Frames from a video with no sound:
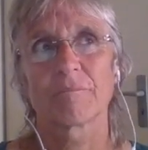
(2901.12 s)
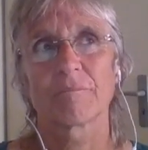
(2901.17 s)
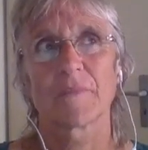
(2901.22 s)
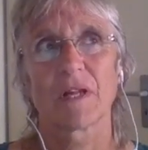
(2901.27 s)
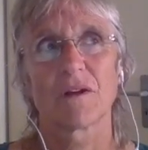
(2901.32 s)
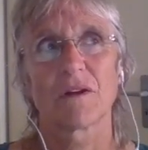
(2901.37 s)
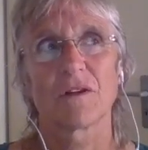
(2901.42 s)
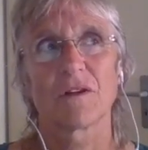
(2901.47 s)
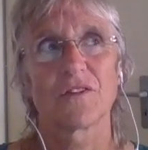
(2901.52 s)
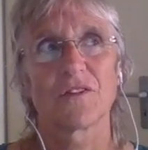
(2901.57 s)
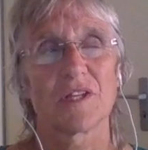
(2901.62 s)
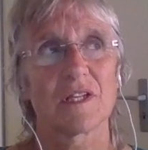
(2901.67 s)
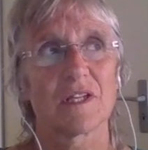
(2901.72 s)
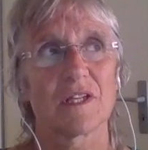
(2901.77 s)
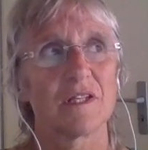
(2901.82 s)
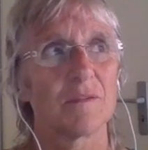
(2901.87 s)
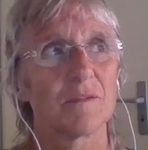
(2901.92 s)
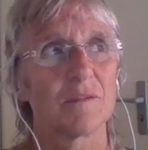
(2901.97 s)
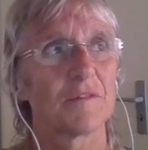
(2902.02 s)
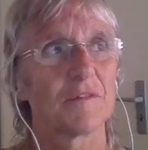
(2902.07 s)
zeg je
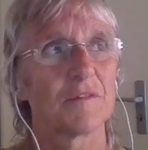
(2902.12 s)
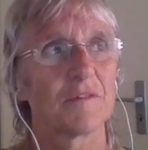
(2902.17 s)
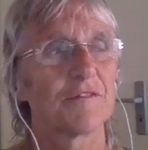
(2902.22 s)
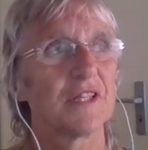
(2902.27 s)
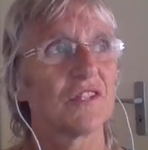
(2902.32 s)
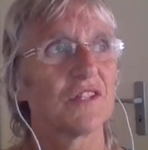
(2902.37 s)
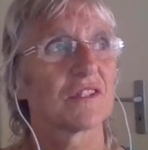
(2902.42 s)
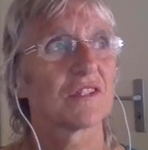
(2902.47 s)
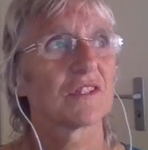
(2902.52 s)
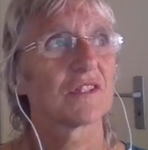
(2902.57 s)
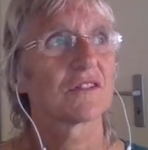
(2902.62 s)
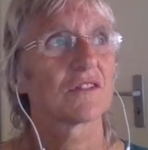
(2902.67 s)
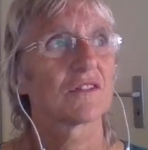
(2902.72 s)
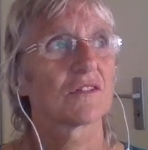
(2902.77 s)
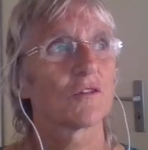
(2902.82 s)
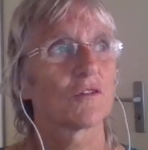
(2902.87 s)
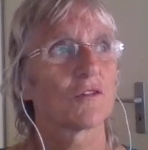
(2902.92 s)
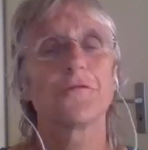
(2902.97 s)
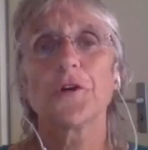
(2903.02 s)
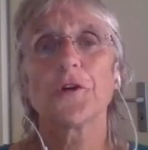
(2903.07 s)
dat, bevestigd,
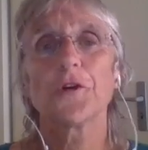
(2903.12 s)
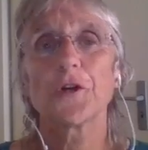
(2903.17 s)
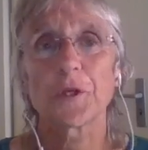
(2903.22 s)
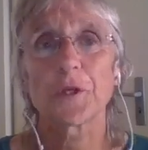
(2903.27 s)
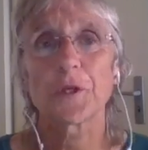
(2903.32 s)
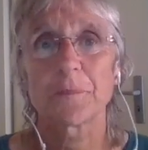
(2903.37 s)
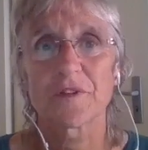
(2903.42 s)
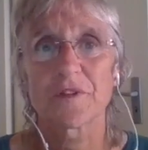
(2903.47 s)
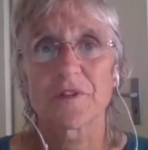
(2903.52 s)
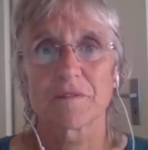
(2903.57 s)
confirmed.